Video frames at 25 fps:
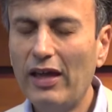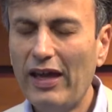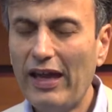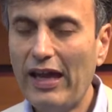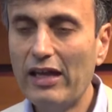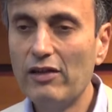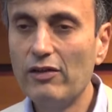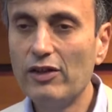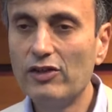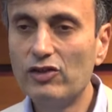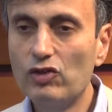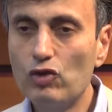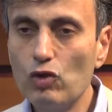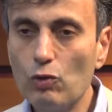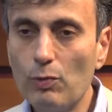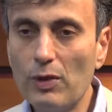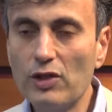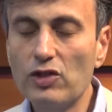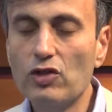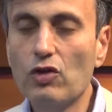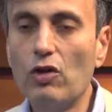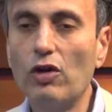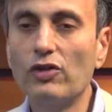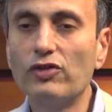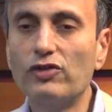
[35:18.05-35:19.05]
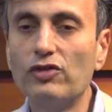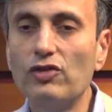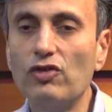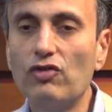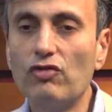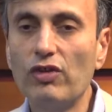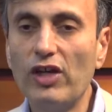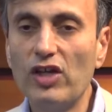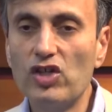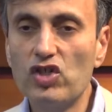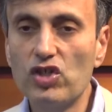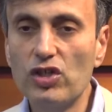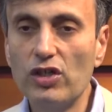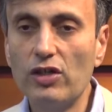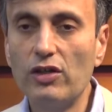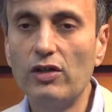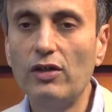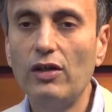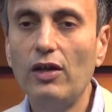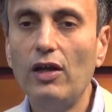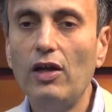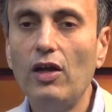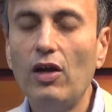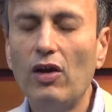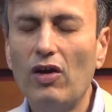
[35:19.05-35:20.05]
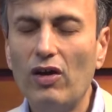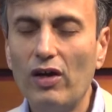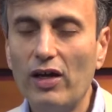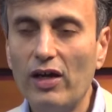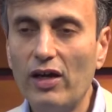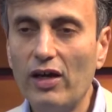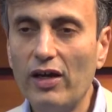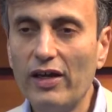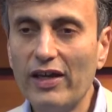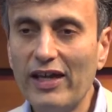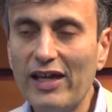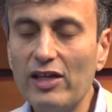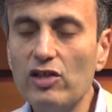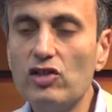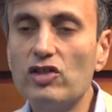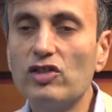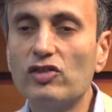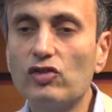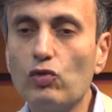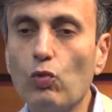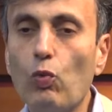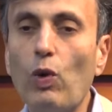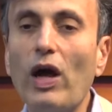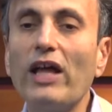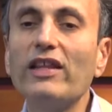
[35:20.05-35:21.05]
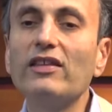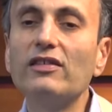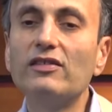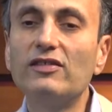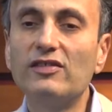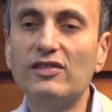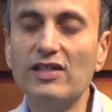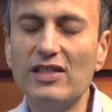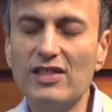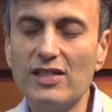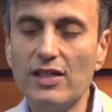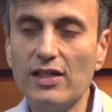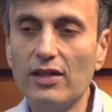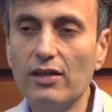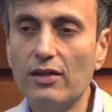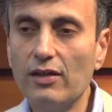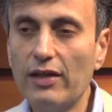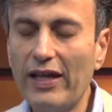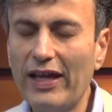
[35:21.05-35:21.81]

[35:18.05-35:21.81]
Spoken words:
and there's too much concentration in just one city.